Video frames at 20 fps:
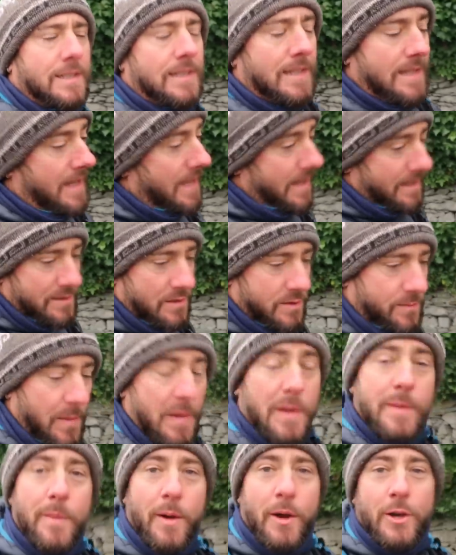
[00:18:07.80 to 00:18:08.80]
it's just
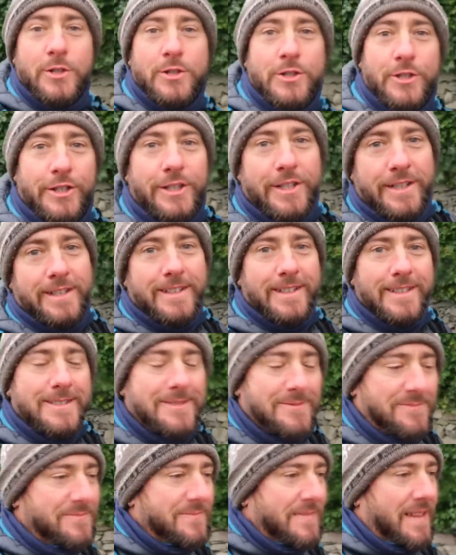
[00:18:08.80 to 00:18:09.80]
been emotional.
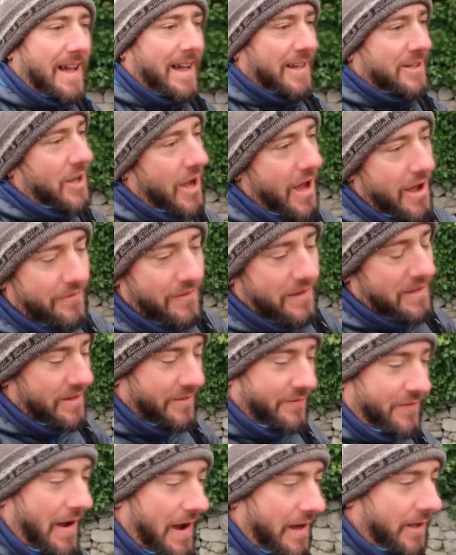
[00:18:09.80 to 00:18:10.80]
I don't have any
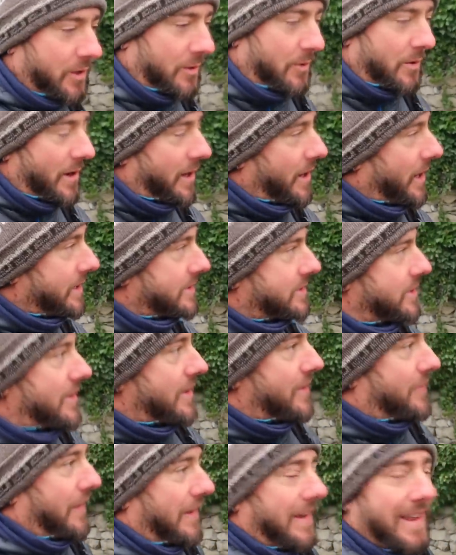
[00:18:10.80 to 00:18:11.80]
final words or
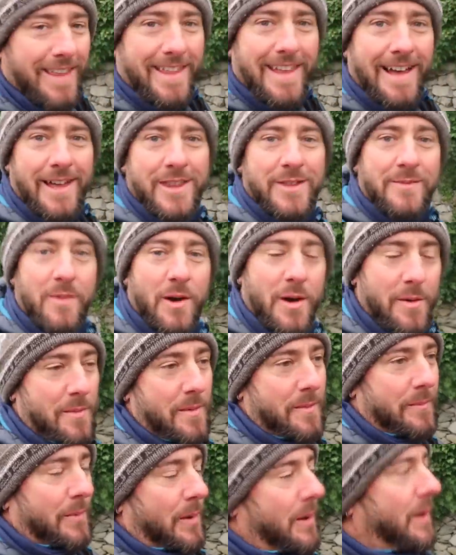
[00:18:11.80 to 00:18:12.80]
anything like that at the
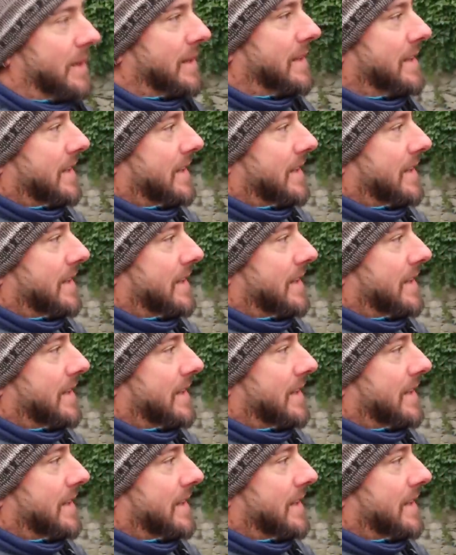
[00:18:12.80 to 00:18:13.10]
moment, but